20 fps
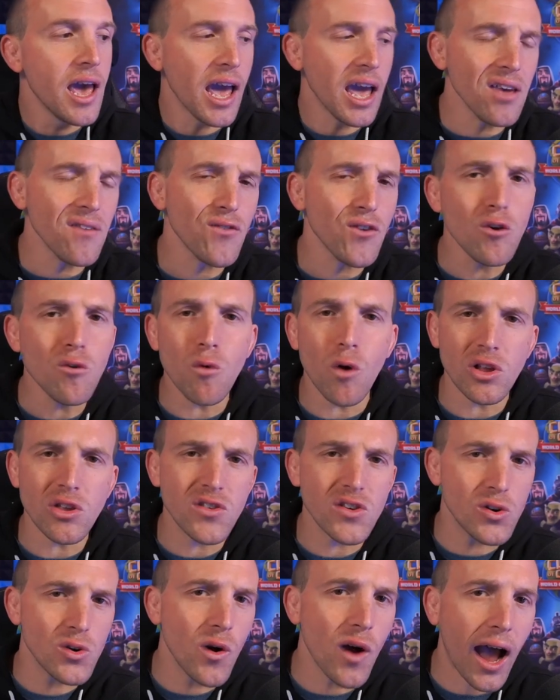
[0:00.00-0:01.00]
If you want
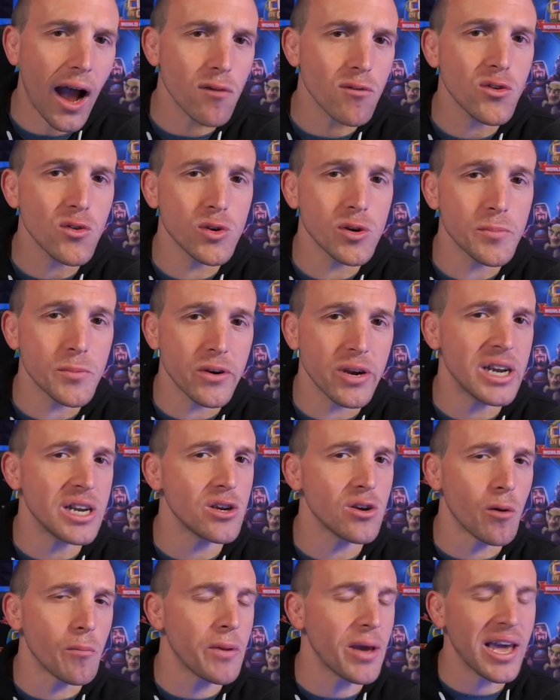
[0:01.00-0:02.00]
to know how to upgrade
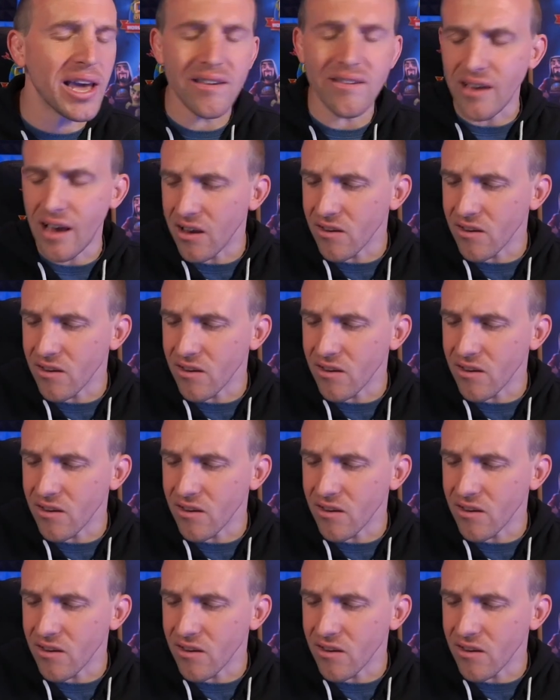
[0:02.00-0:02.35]
your base